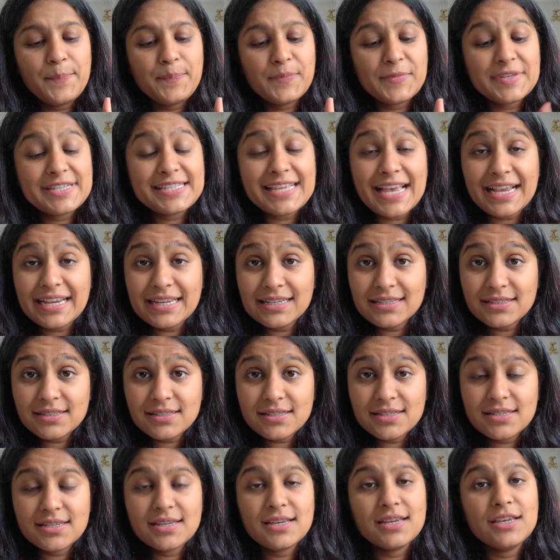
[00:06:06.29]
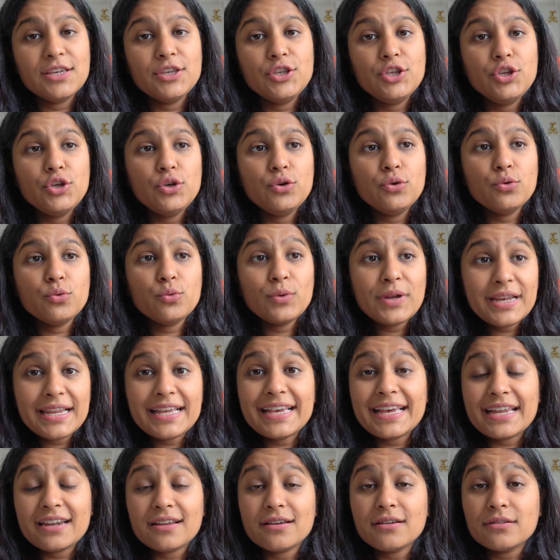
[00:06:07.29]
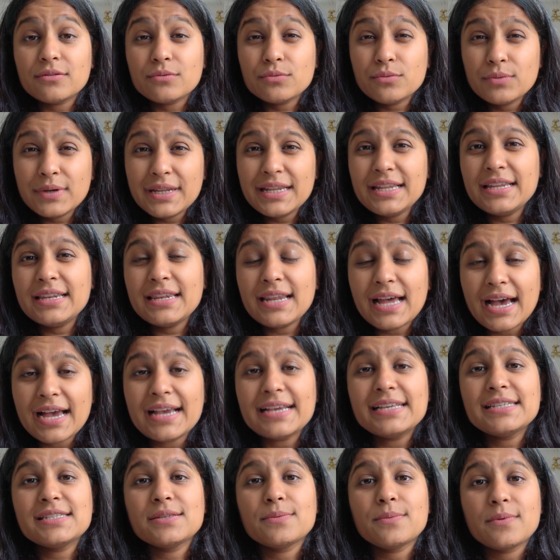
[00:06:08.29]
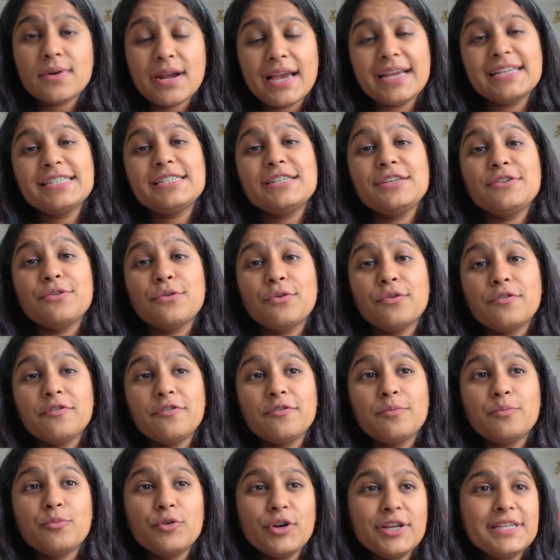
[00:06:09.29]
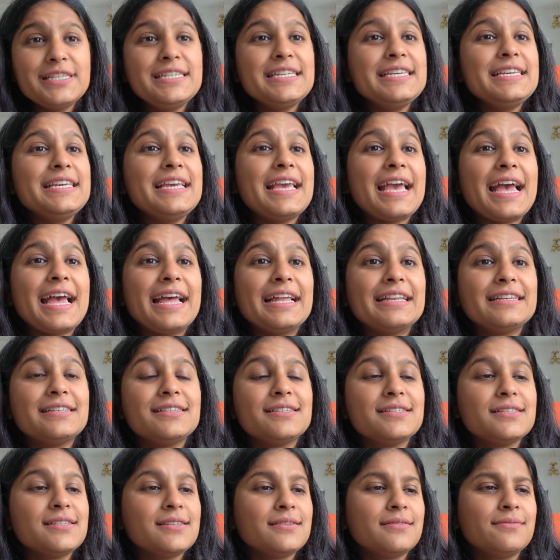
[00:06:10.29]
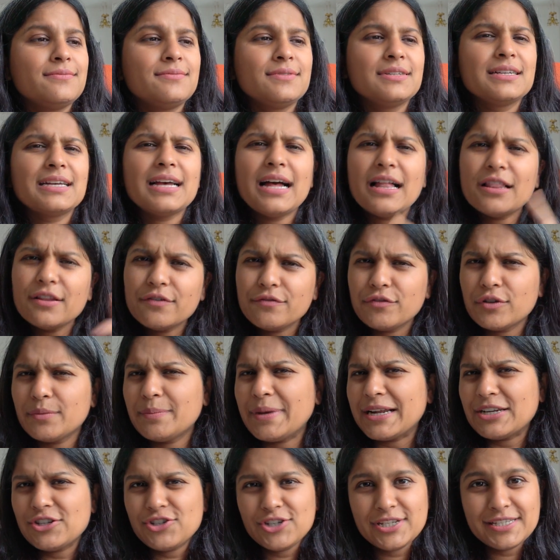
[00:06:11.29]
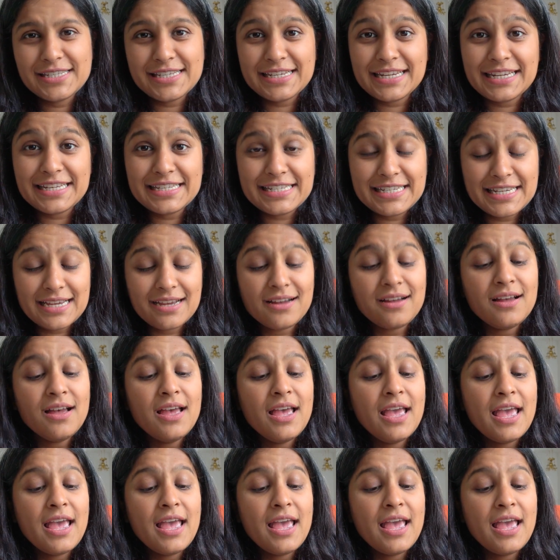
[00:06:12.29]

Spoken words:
Second, you really get a really nice variety of pretty and colorful bed sheets in India.